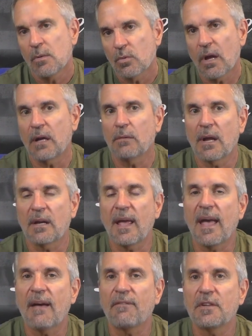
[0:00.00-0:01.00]
right around a
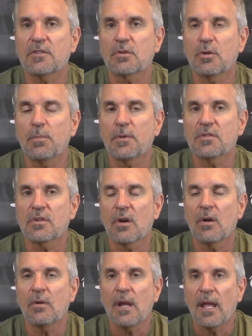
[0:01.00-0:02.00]
half-inch group or
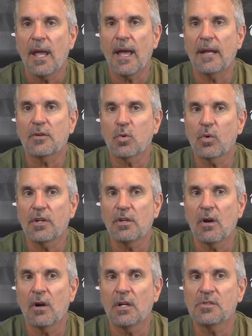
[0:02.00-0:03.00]
so at 20
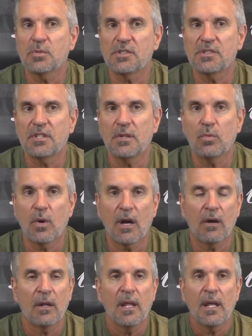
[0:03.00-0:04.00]
yards, which did
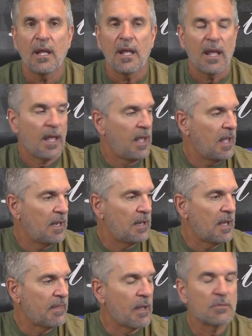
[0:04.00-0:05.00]
well. And
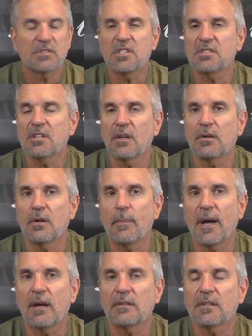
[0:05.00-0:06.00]
that was just under
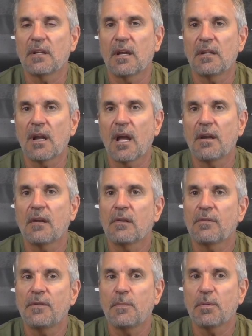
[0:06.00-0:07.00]
about
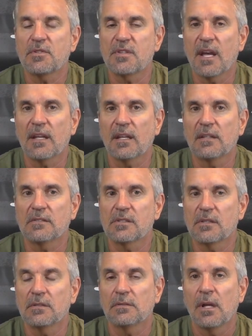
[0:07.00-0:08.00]
900 feet per second.
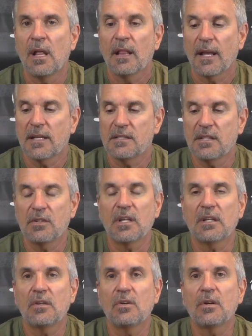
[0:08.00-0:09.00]
So, like I said, you're
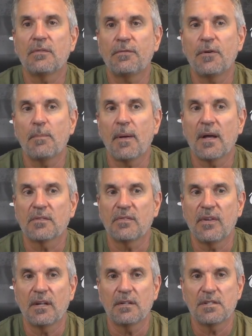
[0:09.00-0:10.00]
getting good foot-pounds
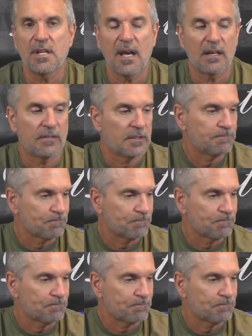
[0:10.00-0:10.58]
of energy out of